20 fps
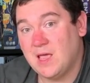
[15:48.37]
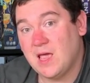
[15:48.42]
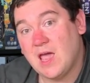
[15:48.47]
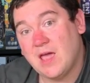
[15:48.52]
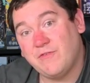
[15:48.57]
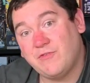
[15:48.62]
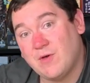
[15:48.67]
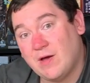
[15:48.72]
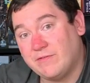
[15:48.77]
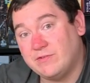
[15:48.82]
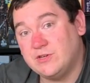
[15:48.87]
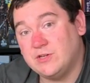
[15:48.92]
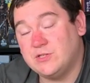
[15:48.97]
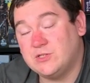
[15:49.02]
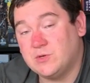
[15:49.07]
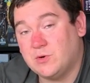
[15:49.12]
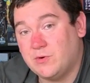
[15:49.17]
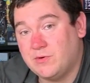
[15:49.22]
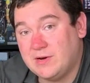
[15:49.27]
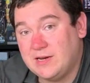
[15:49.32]
If you haven't done
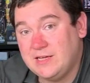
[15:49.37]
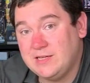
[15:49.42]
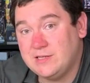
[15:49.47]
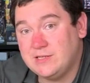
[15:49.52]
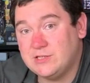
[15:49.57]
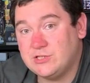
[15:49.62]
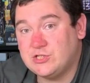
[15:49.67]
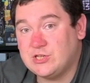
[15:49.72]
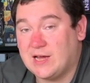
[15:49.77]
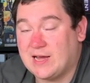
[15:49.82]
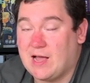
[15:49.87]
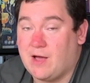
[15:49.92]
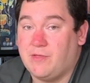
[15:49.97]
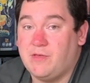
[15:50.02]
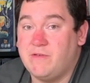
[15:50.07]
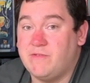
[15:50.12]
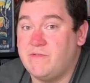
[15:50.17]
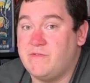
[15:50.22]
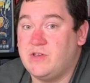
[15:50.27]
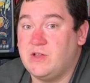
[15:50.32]
so already, check out
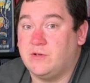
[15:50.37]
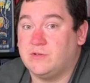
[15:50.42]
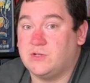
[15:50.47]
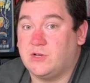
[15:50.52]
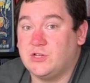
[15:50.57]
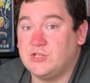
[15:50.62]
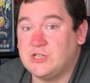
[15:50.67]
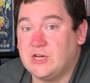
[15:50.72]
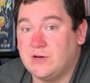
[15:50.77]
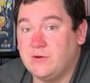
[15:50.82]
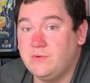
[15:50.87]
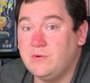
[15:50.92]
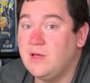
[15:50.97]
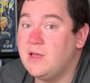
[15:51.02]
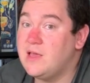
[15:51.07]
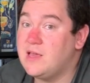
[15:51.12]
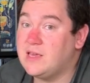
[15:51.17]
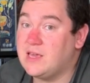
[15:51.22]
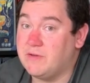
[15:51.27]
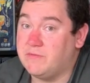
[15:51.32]
the other videos on our channel,
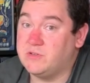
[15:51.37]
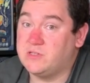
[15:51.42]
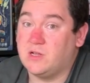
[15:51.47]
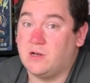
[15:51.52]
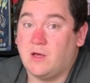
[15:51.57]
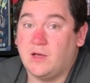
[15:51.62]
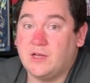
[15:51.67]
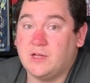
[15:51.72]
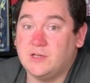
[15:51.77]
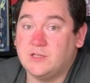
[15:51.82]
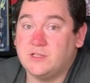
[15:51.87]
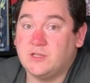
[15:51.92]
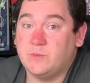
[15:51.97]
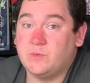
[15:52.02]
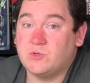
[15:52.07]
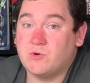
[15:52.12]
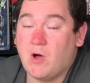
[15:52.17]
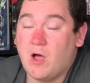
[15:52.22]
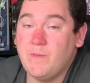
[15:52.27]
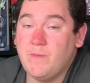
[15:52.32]
give us a like and a
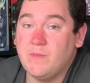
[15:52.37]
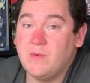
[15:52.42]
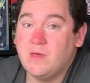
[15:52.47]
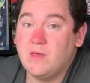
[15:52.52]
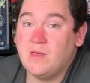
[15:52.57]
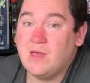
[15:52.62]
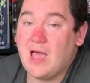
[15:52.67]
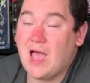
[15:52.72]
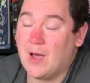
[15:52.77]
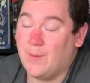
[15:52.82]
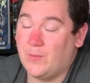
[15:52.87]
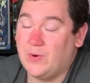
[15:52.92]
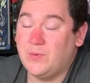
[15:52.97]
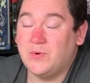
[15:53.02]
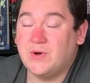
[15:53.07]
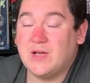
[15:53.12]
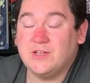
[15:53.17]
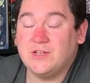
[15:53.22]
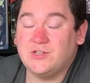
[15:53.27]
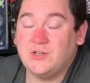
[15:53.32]
subscribe, and we will
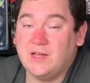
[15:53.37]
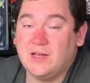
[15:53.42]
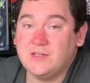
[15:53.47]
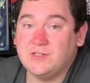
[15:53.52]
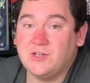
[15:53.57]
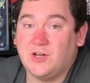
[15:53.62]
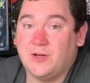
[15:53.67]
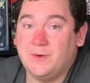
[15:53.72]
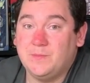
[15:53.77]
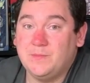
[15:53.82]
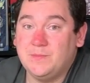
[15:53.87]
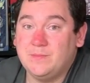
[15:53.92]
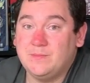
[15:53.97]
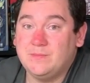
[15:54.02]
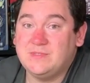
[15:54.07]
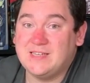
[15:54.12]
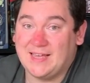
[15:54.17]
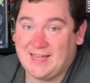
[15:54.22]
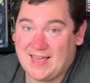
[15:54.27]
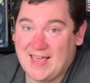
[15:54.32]
catch you next time.
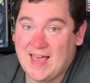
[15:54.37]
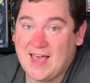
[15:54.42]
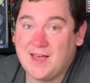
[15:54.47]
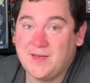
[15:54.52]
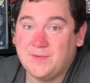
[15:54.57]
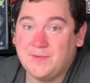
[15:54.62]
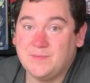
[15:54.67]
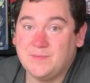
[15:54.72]
Take care.